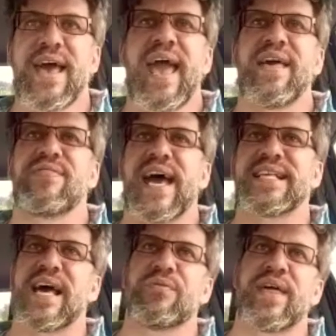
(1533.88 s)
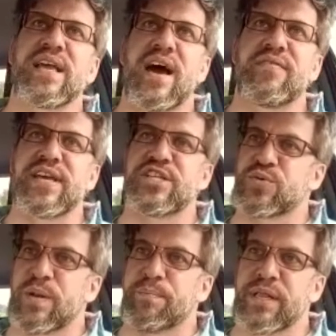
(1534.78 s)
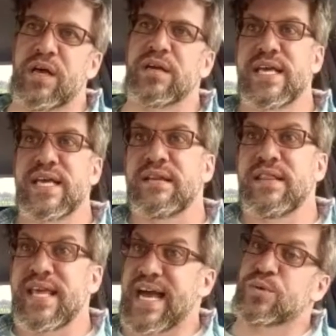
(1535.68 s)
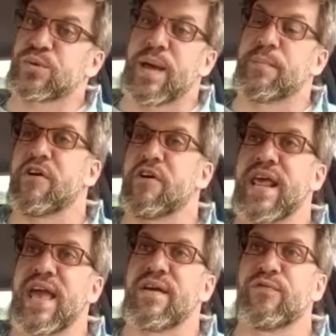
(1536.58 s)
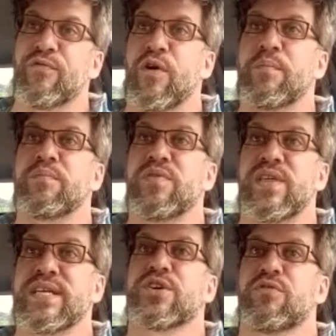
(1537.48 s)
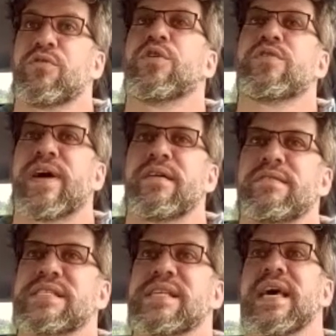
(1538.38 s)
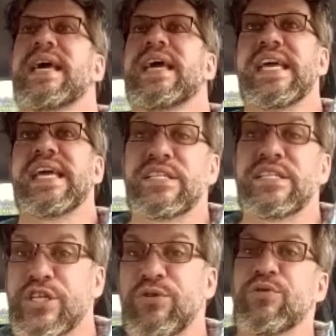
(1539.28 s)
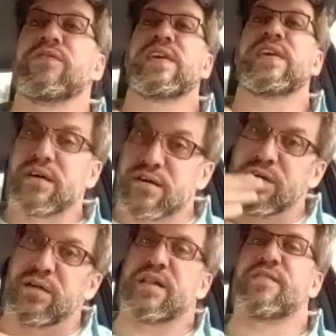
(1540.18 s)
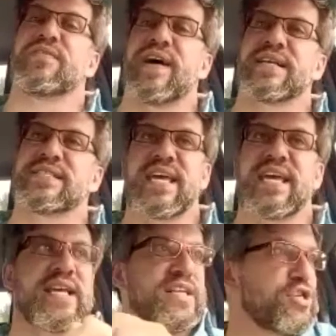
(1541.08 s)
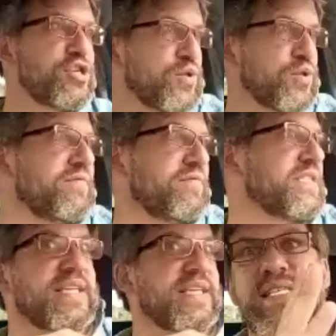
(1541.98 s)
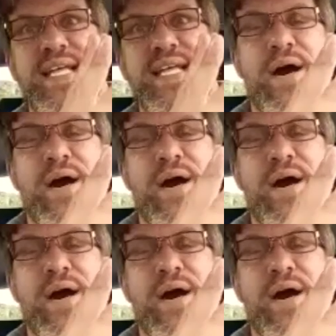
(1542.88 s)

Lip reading: And that's how they just sort of plugged in the actual mRNA from this coronavirus into the vehicle of the vaccine and just sort of sent it out.